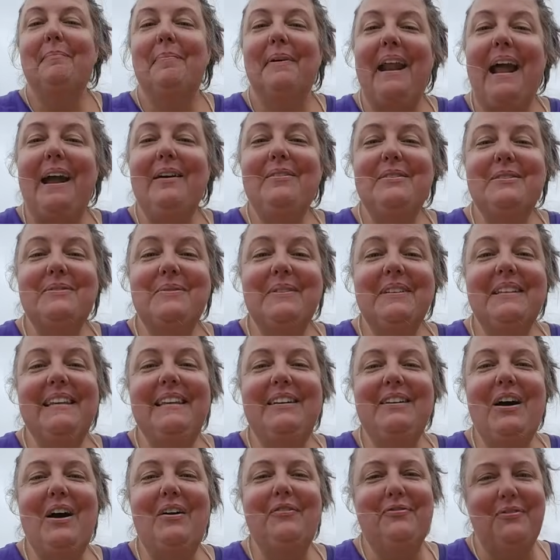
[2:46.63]
But I was
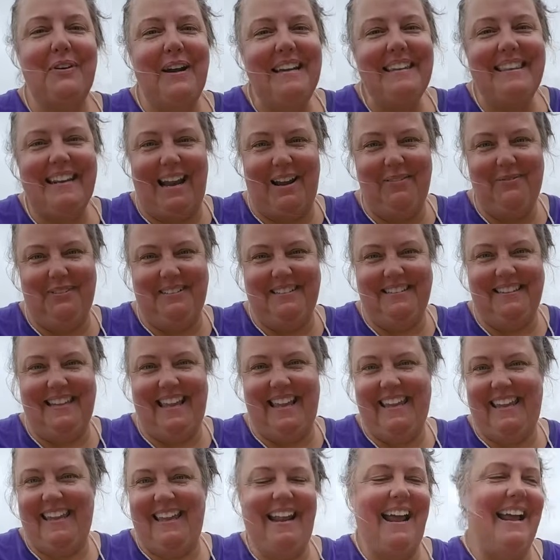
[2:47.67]
really afraid that I wouldn't like it.